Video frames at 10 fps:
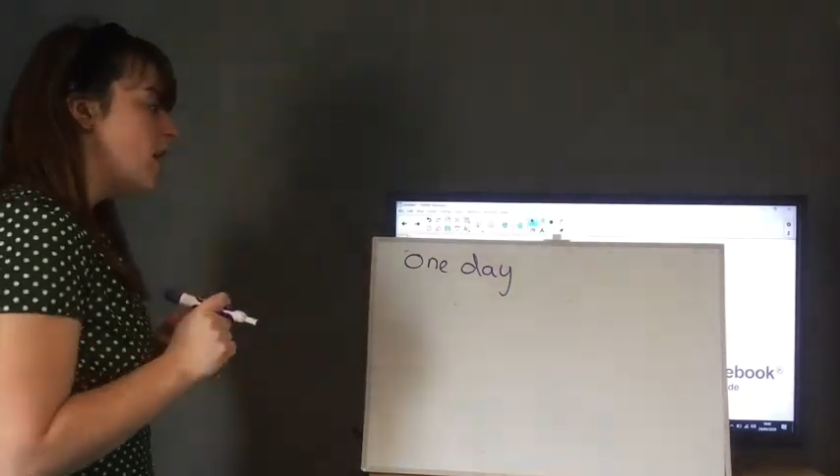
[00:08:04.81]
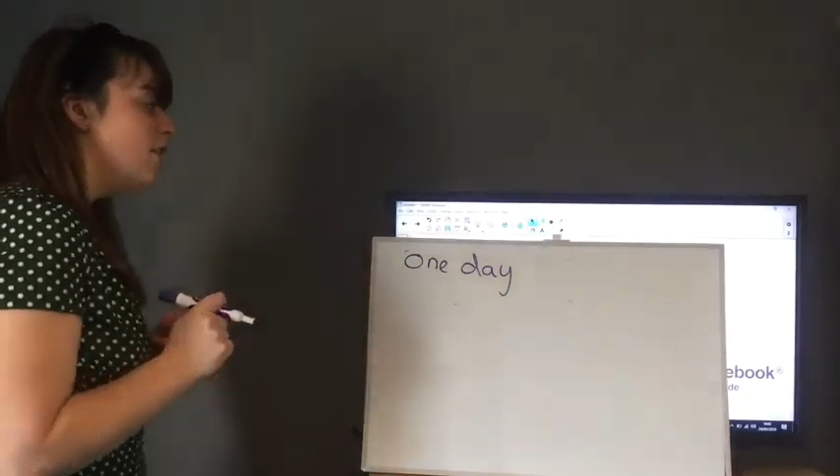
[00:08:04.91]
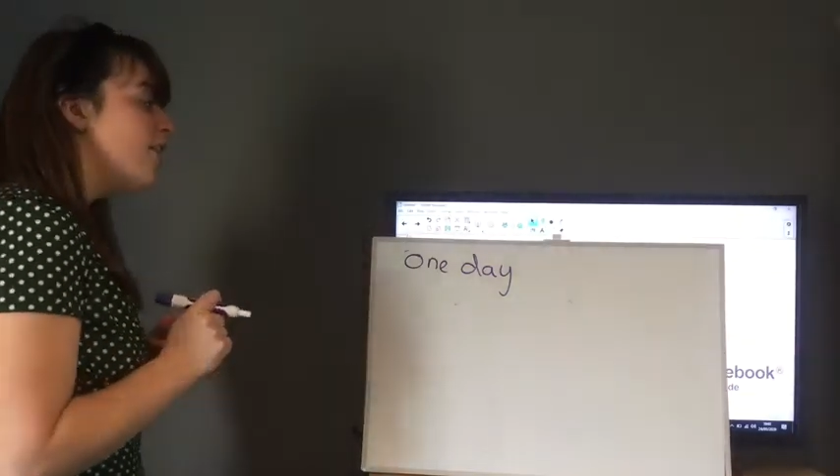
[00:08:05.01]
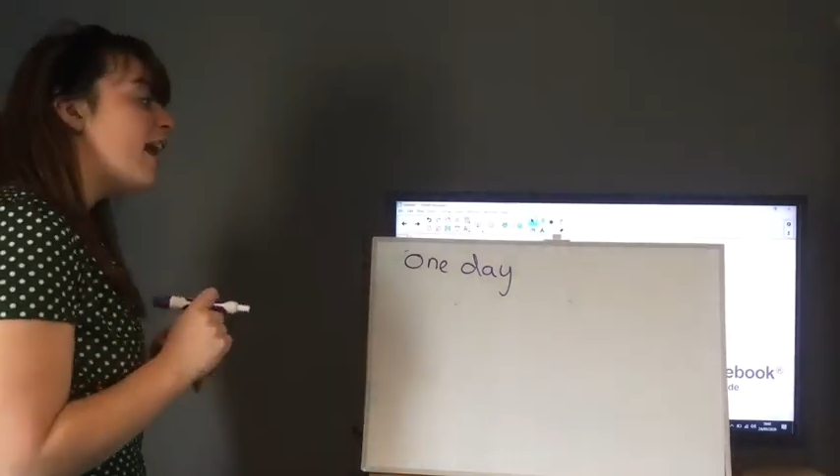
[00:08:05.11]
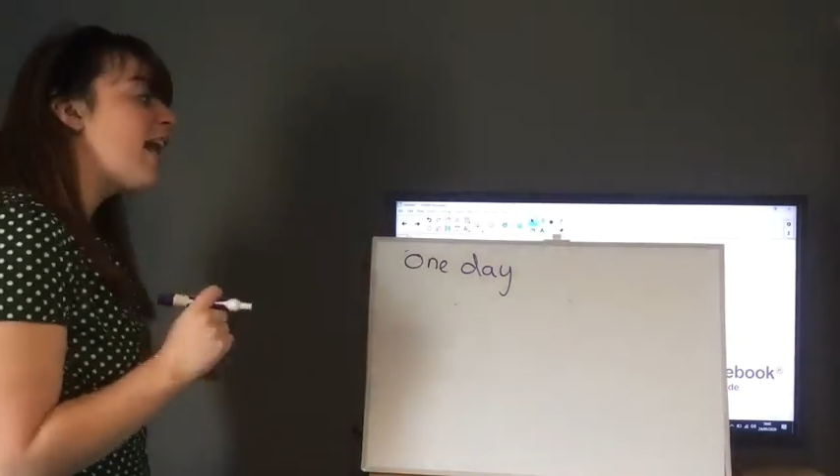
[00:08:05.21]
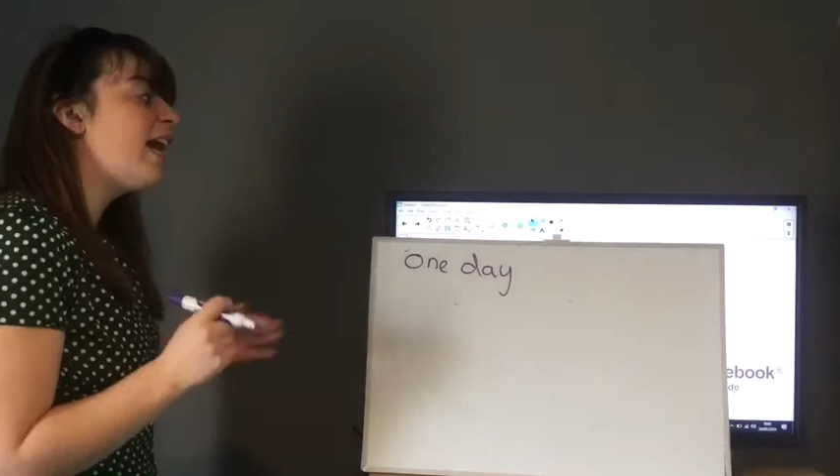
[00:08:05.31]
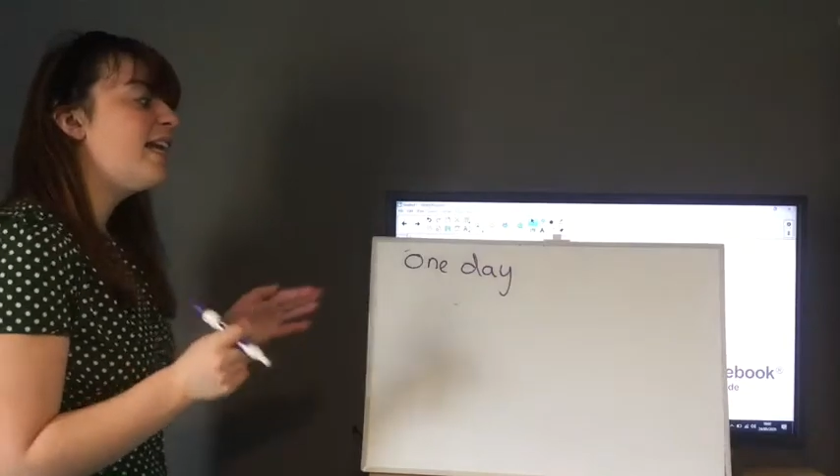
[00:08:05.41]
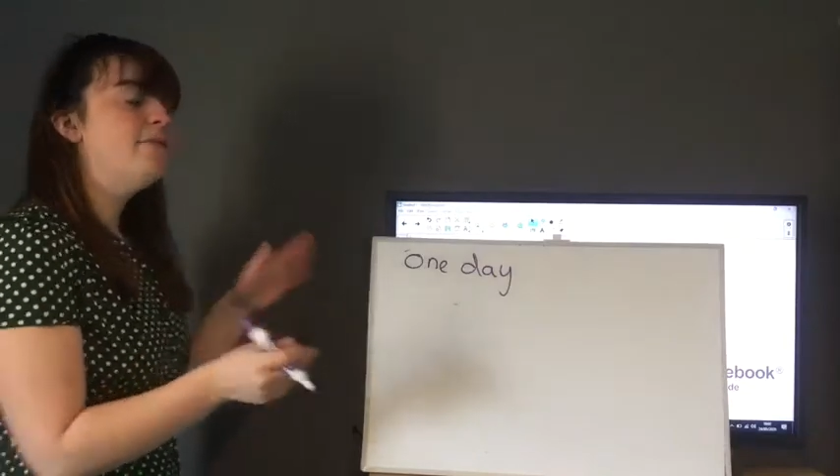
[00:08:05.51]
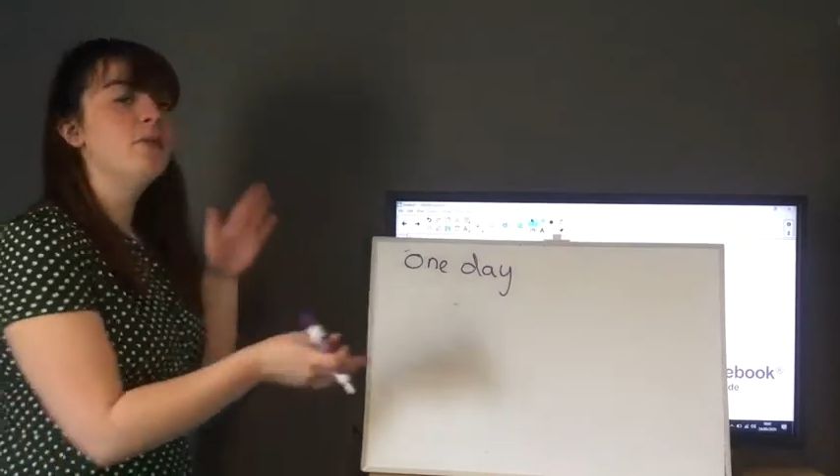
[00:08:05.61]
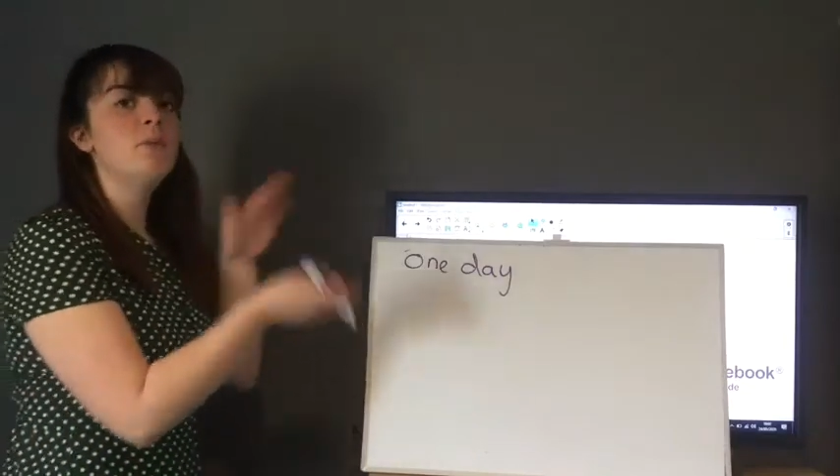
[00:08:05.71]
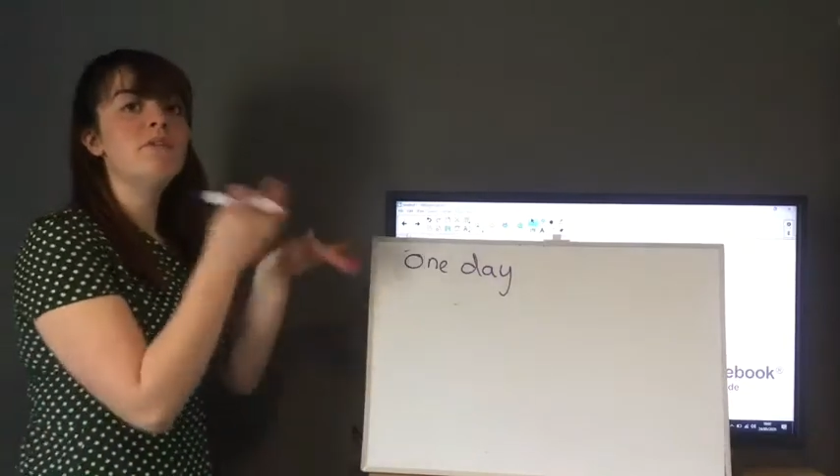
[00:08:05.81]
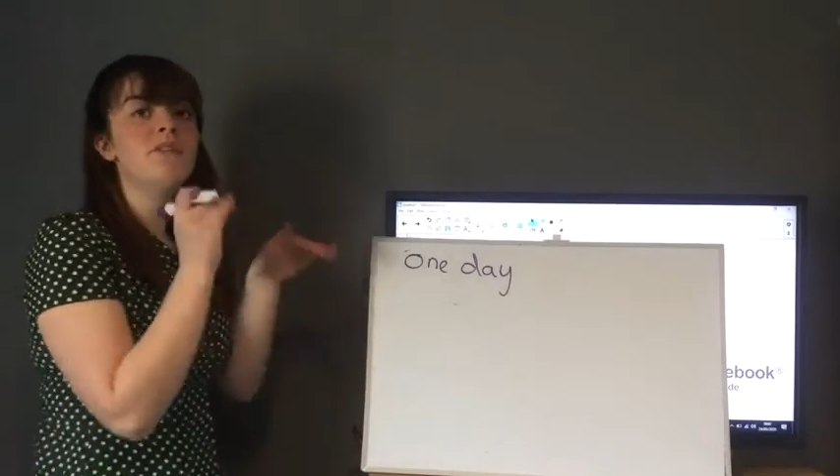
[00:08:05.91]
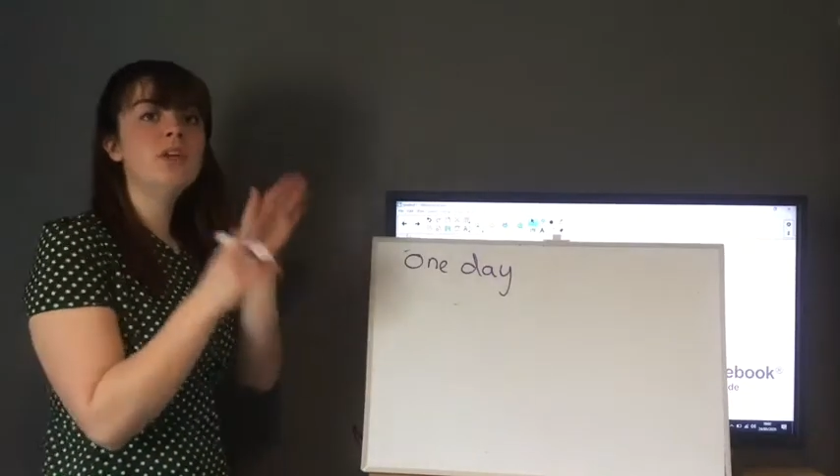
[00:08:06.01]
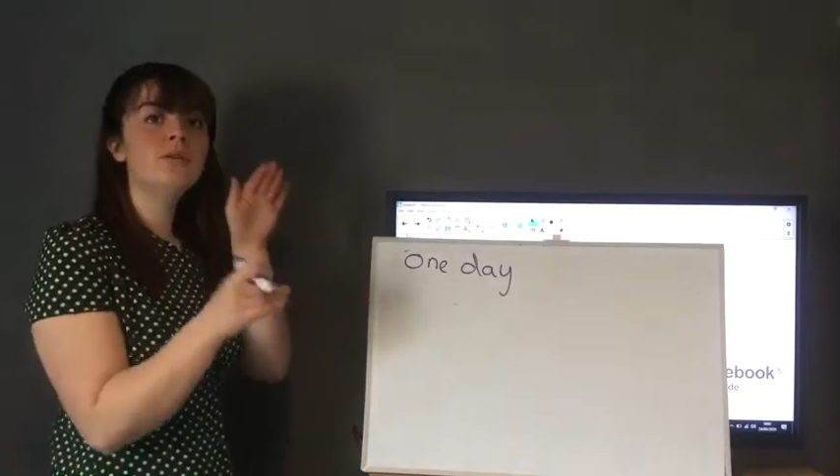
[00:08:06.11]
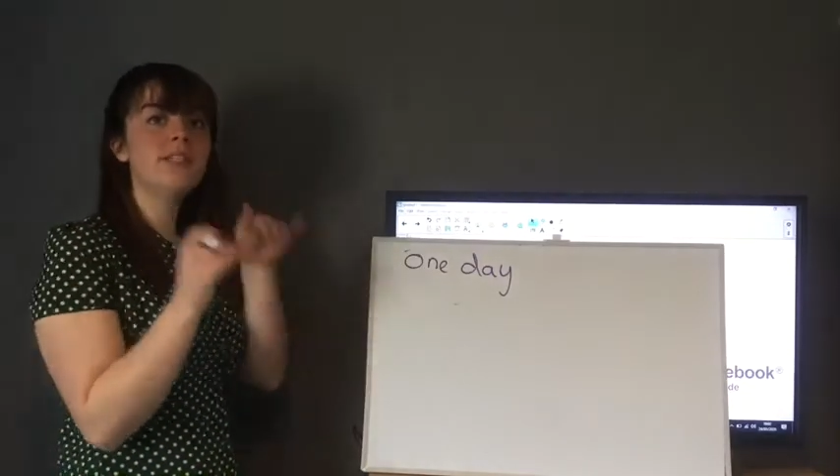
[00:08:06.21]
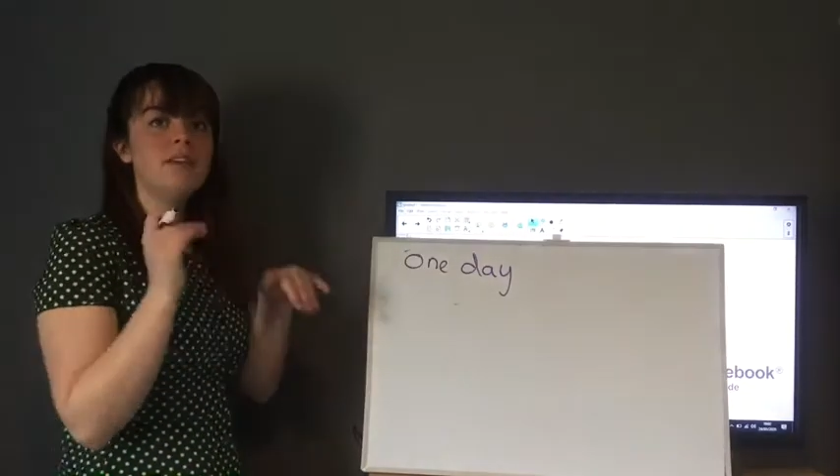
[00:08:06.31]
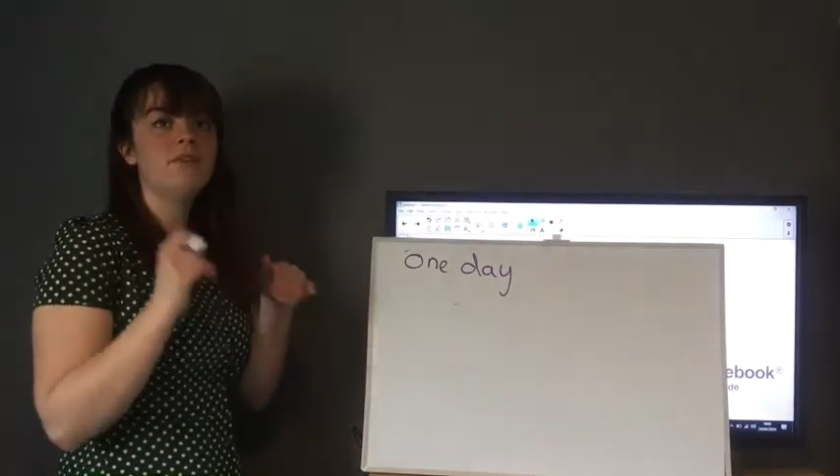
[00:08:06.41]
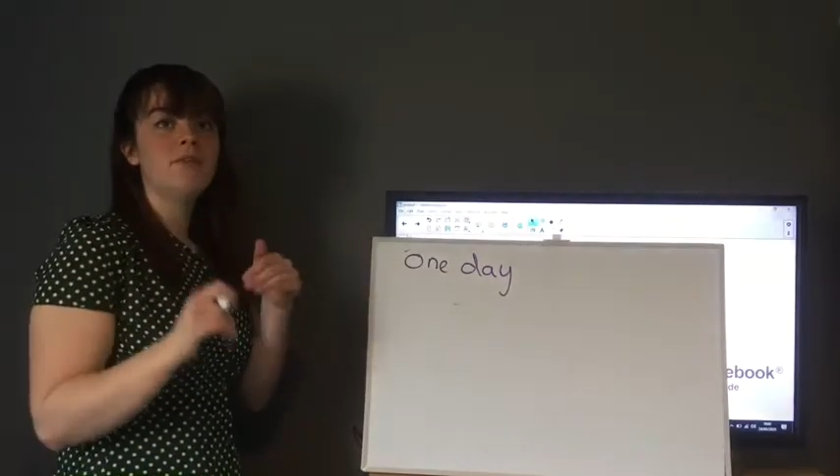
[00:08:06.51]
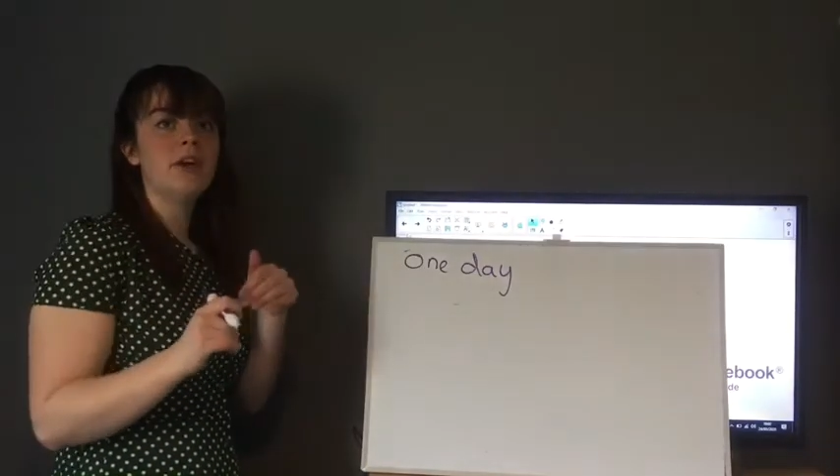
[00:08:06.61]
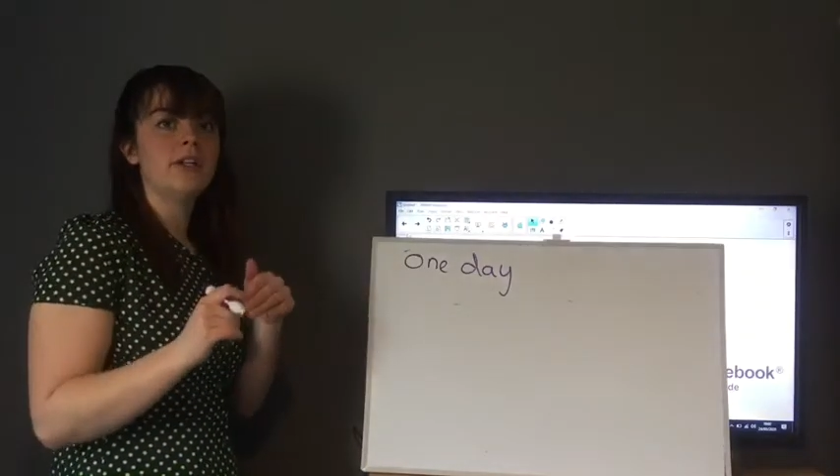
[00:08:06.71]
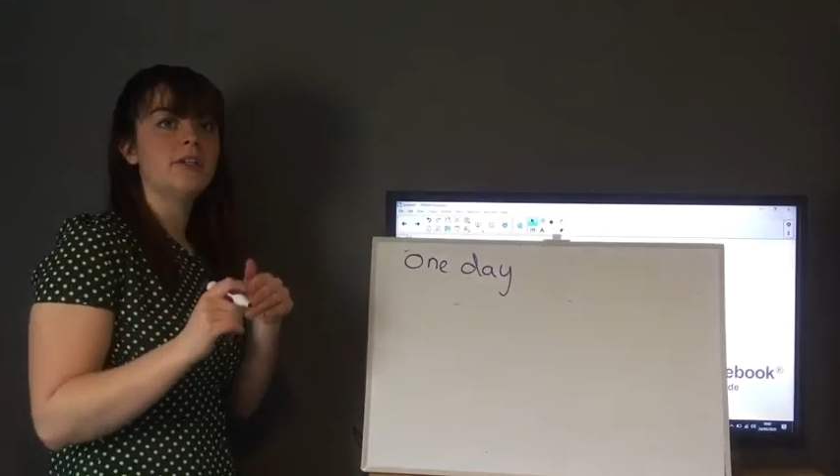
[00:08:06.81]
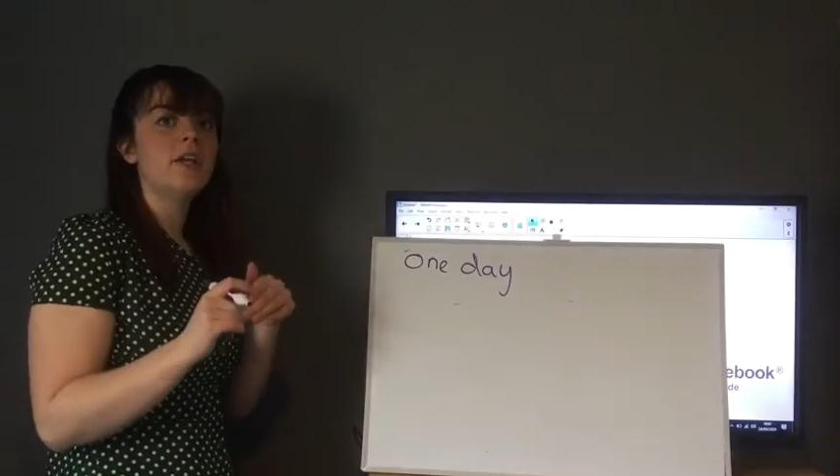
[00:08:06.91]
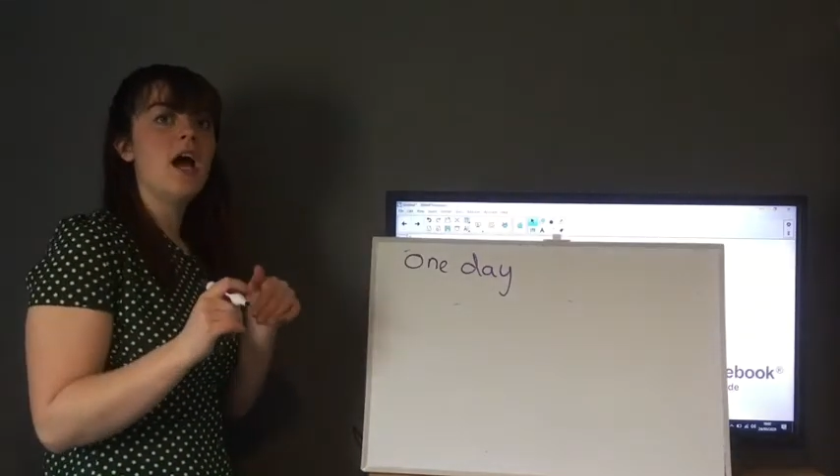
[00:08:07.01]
Then I give them a few different